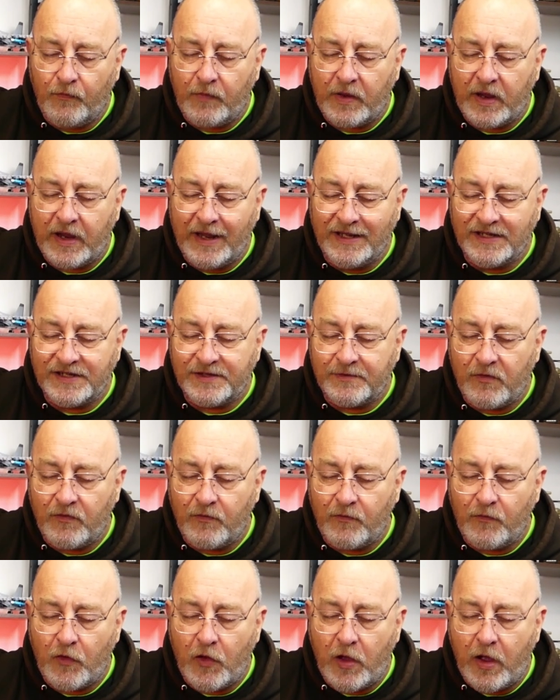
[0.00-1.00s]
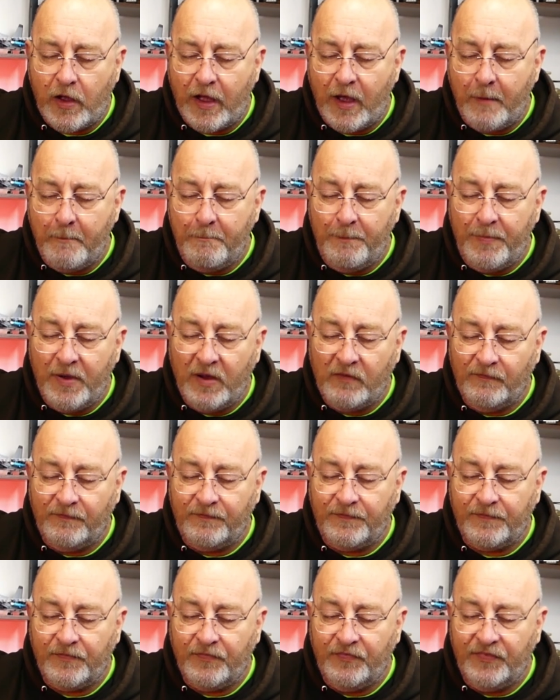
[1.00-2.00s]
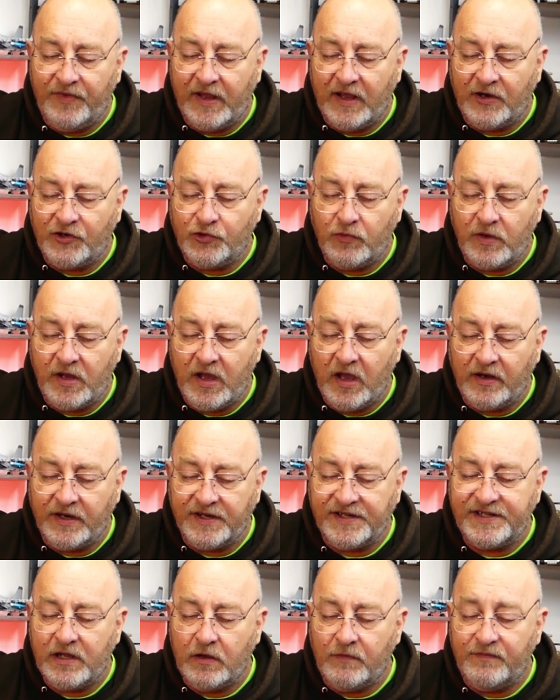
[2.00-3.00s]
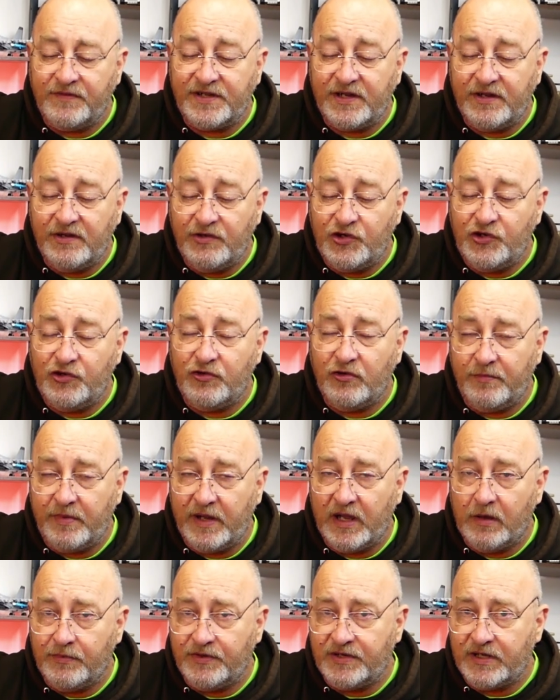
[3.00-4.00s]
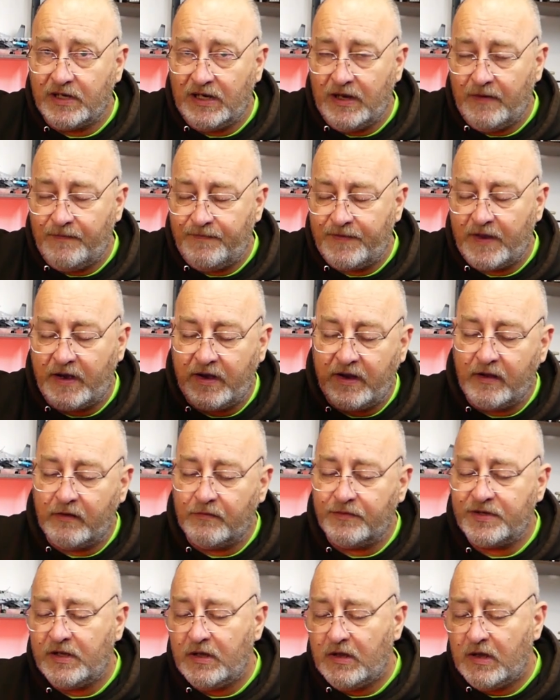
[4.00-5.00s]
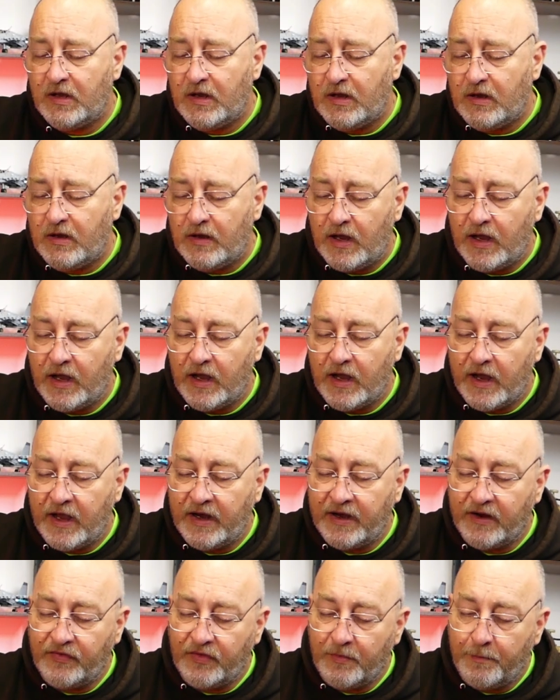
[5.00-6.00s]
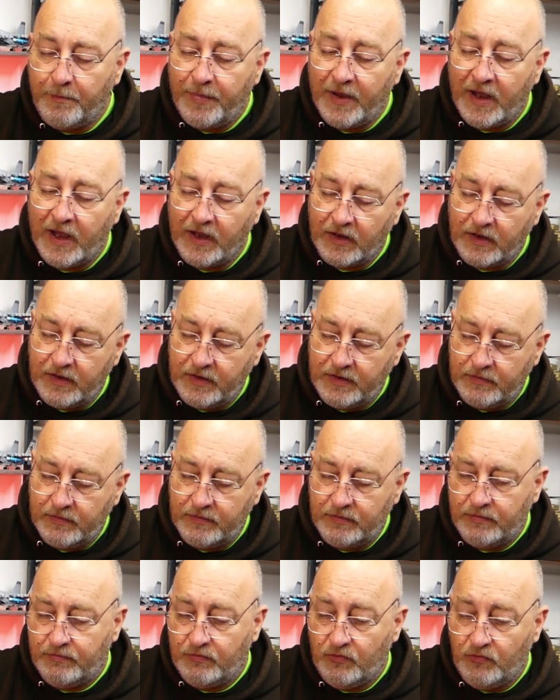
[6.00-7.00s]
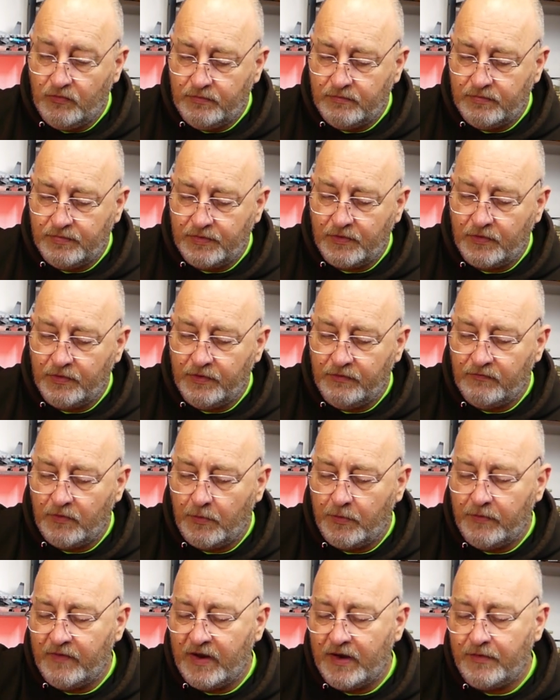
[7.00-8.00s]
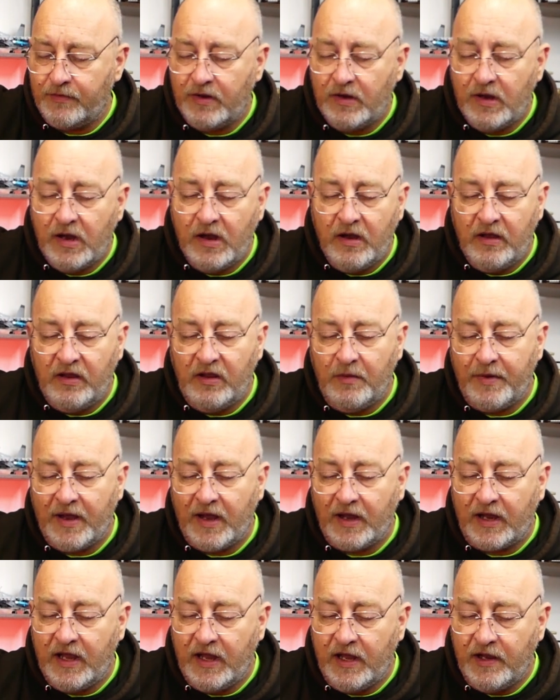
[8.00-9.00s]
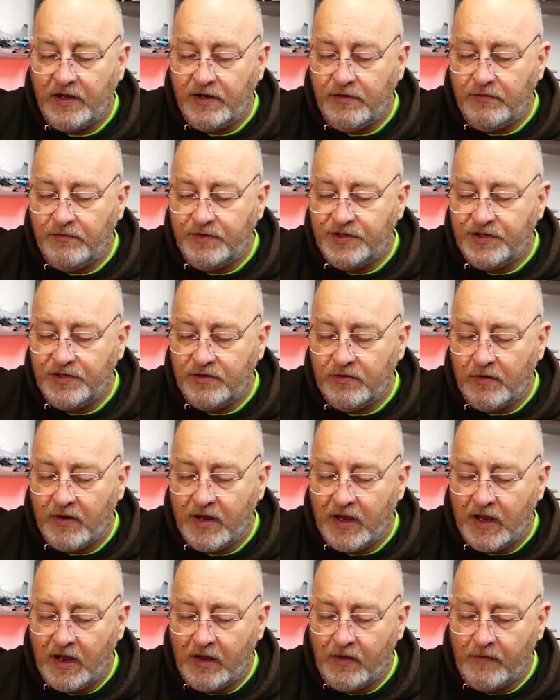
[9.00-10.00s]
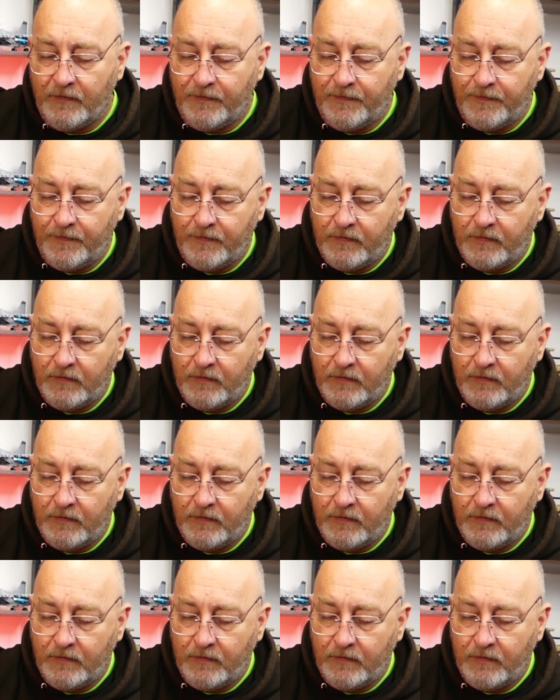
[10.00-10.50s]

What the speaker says: is above the actual gun itself, so you should be able to lift that out. And at the back, the wrong way around, at the back here you do have